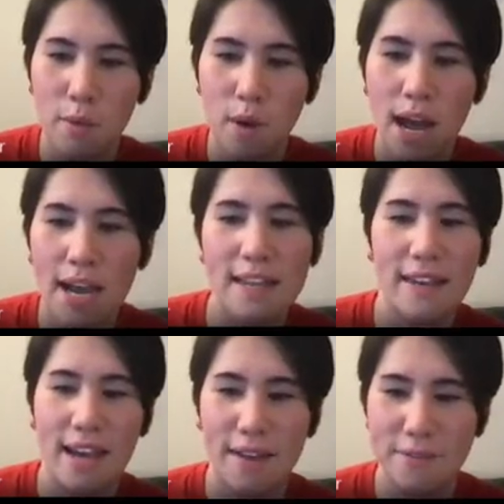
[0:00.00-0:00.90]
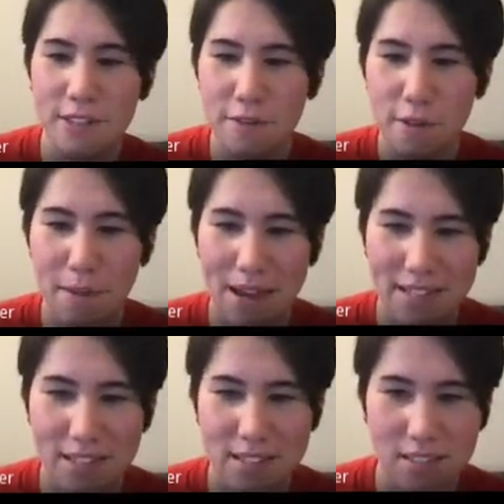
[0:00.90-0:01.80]
why they have different
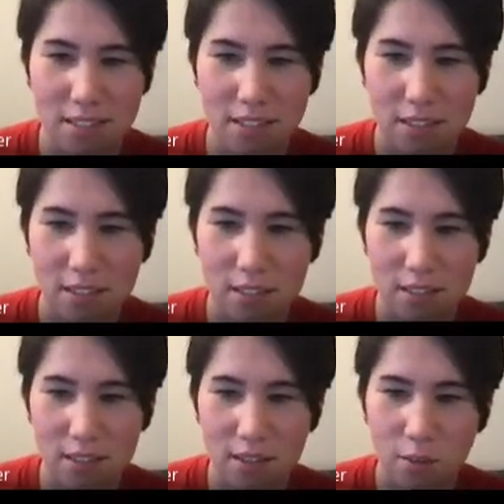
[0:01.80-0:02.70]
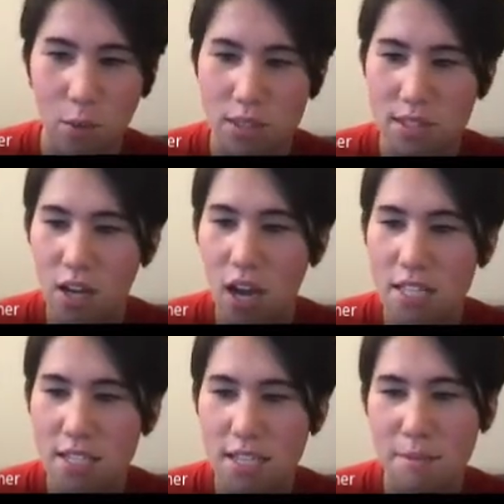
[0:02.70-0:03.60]
masses. What's
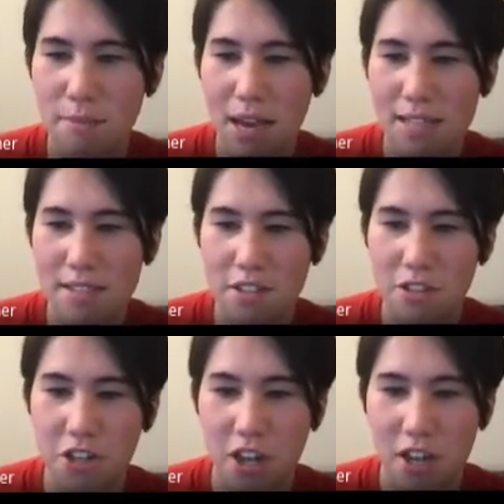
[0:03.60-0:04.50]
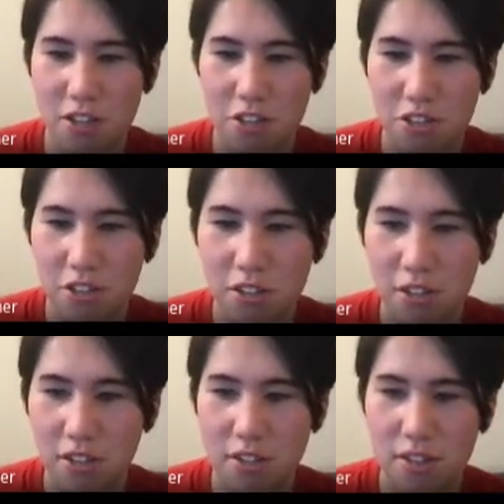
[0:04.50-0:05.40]
causing the mass to change?
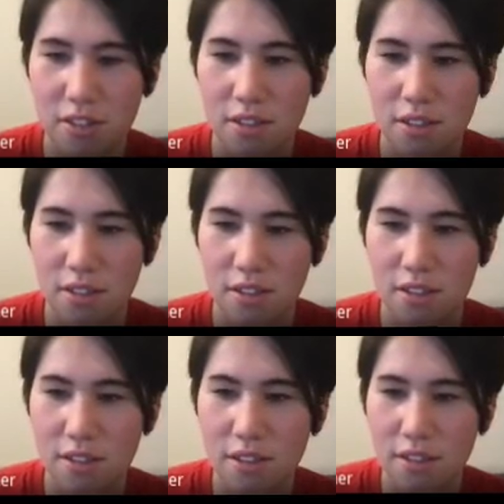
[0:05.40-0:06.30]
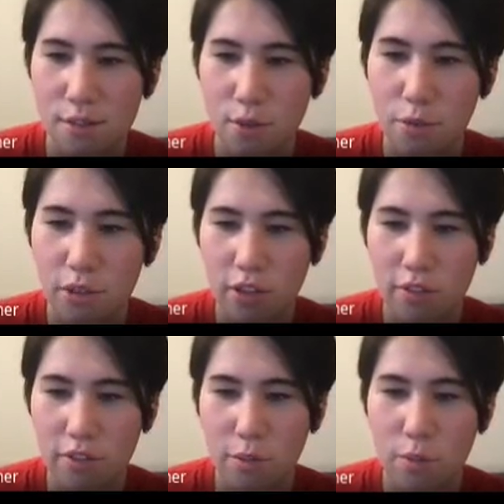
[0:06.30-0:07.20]
So I'm looking
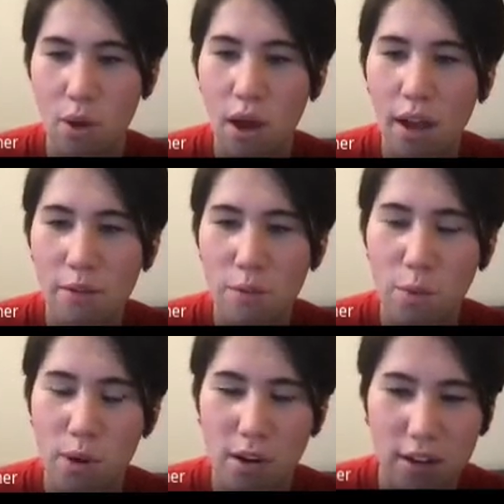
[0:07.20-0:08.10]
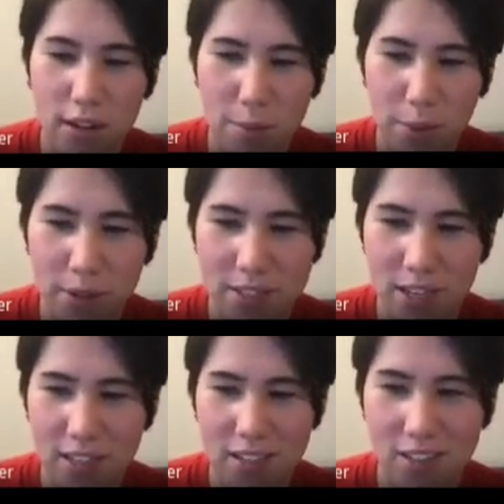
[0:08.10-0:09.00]
for one word in
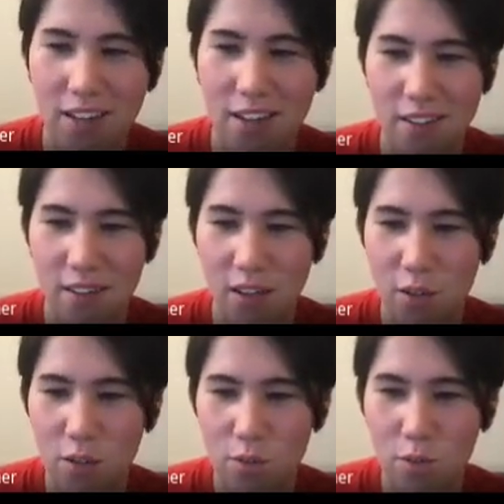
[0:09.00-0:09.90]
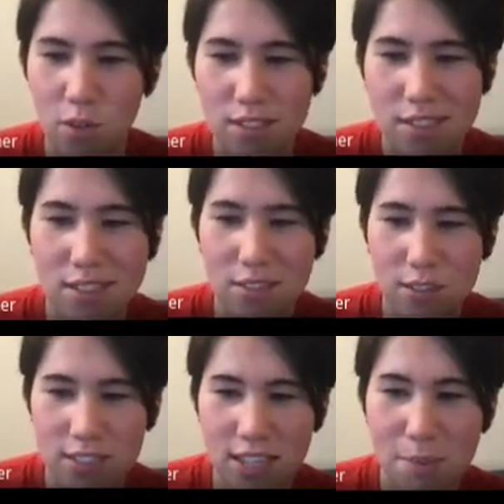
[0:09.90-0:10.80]
particular, one
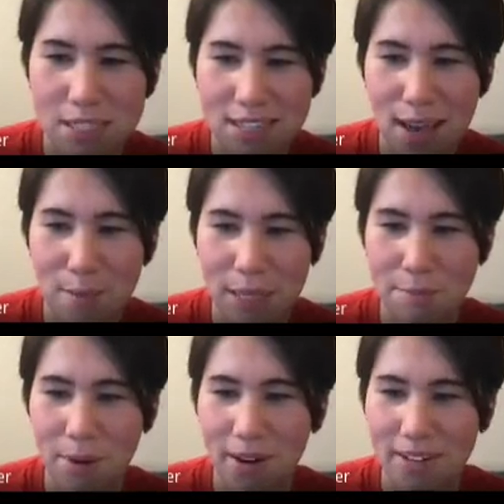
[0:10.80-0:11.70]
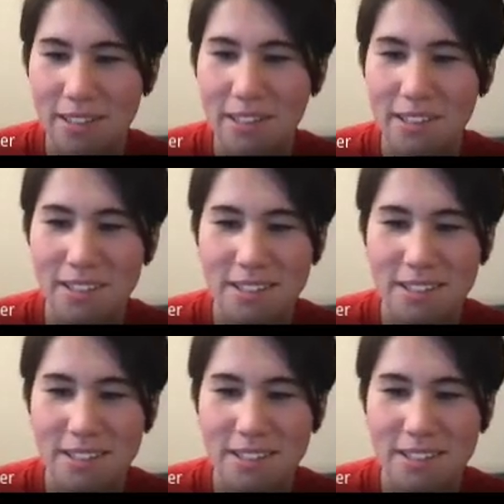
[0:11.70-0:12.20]
subatomic particle.